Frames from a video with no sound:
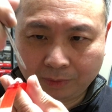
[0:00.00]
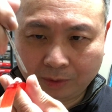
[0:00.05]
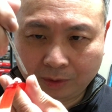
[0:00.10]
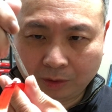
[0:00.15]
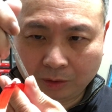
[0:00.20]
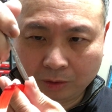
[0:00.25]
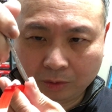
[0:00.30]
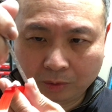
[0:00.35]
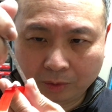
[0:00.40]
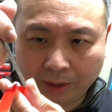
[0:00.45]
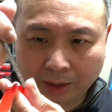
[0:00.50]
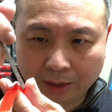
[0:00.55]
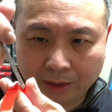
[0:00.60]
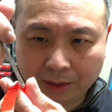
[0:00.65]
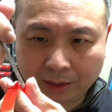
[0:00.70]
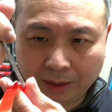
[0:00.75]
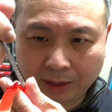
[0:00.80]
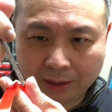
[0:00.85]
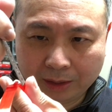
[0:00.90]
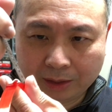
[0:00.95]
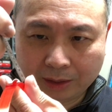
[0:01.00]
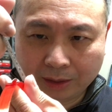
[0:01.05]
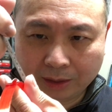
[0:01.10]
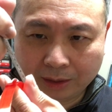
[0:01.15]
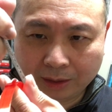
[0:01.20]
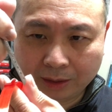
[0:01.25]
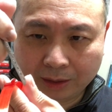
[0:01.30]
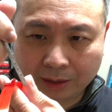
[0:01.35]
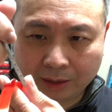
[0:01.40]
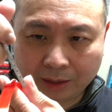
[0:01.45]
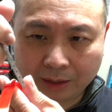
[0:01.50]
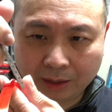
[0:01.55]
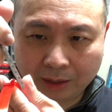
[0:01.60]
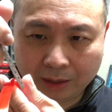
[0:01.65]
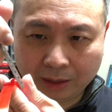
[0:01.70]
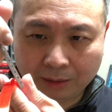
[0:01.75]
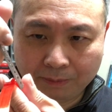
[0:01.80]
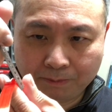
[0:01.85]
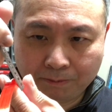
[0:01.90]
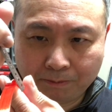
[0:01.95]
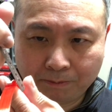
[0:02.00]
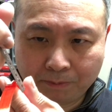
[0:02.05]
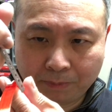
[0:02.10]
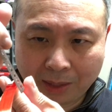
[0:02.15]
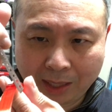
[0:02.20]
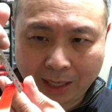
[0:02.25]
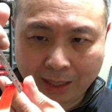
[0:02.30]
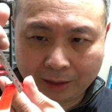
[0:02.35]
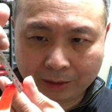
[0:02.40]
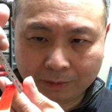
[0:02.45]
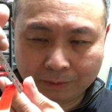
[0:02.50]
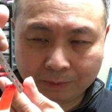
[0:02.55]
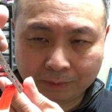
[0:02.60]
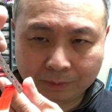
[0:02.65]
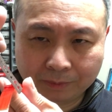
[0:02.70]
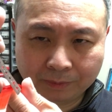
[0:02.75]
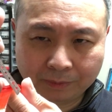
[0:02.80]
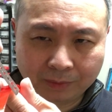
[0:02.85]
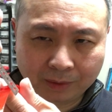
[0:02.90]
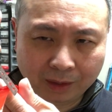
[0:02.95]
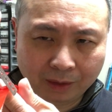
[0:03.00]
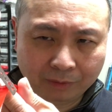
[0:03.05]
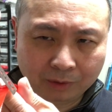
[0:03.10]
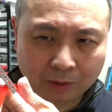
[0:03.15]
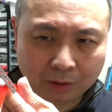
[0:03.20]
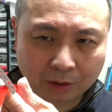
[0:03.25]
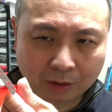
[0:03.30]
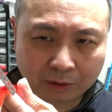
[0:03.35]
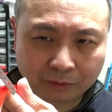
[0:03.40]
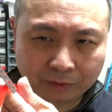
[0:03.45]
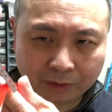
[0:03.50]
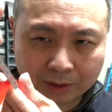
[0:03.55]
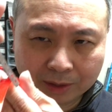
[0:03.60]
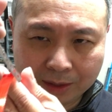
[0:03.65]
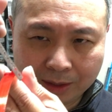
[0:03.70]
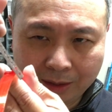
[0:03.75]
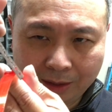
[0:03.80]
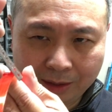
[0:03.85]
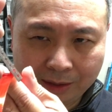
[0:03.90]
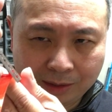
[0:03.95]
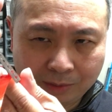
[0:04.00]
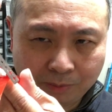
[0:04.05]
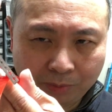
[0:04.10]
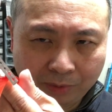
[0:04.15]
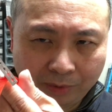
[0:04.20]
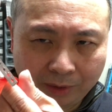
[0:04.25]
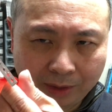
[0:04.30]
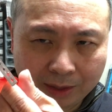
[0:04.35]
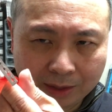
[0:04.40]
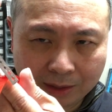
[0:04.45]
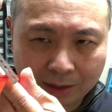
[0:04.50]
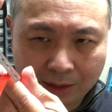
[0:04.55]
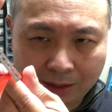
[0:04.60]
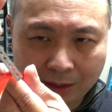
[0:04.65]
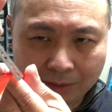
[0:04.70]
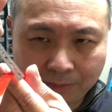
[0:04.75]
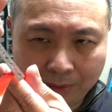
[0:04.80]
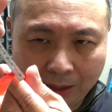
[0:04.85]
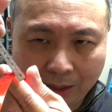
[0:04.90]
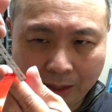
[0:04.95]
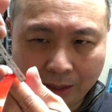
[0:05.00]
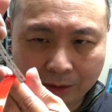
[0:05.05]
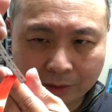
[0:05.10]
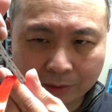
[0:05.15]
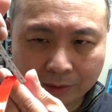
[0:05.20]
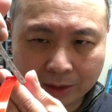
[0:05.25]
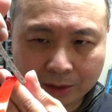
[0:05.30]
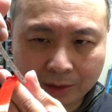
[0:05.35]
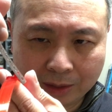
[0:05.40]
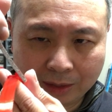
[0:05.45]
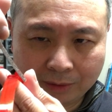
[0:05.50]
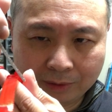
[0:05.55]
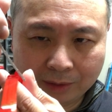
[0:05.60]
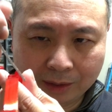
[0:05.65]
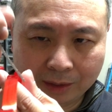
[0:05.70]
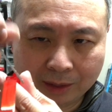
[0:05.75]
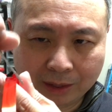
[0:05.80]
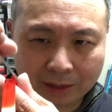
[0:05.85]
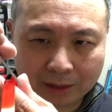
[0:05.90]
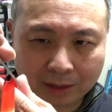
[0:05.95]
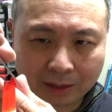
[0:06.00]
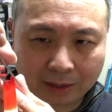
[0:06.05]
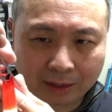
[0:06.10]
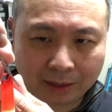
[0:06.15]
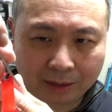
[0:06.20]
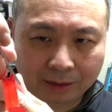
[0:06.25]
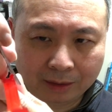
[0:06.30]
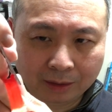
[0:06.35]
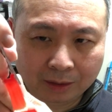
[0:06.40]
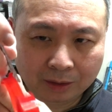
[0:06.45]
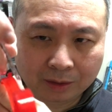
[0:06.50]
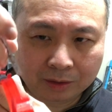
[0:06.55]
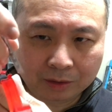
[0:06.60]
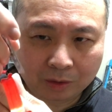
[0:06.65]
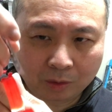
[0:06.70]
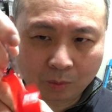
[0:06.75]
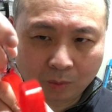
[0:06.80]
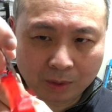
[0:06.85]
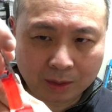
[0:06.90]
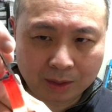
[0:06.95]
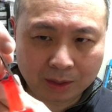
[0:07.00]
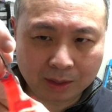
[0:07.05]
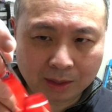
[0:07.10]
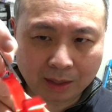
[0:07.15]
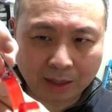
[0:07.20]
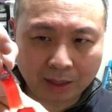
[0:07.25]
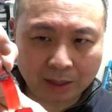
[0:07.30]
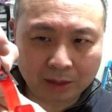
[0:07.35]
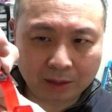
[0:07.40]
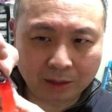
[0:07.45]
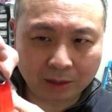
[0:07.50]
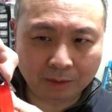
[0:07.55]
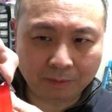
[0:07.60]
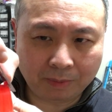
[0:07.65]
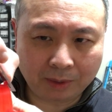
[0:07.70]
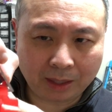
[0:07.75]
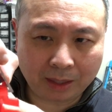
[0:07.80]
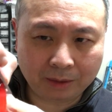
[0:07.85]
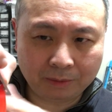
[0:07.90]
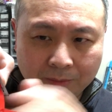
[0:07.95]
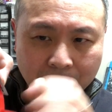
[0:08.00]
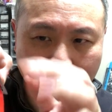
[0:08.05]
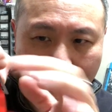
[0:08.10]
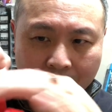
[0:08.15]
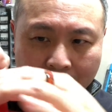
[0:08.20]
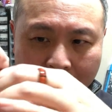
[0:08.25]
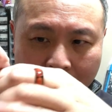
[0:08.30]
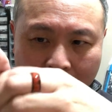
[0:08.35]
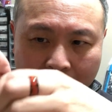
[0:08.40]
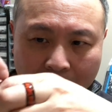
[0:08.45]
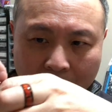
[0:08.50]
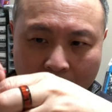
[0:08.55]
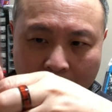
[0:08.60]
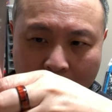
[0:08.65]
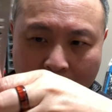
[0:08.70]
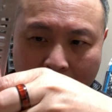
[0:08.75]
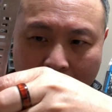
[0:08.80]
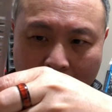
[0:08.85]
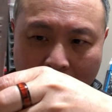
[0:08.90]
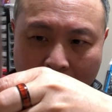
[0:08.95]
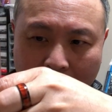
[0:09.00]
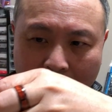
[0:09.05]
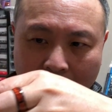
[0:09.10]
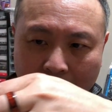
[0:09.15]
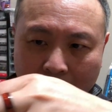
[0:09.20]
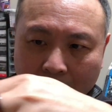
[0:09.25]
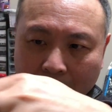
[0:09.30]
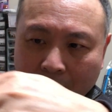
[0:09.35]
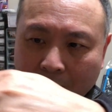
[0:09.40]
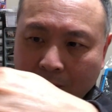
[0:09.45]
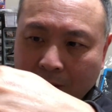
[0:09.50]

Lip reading: to engage the bottom of the hook first. And it's a pretty steep angle that you have to engage it at. So once it's gauged at the bottom, you can then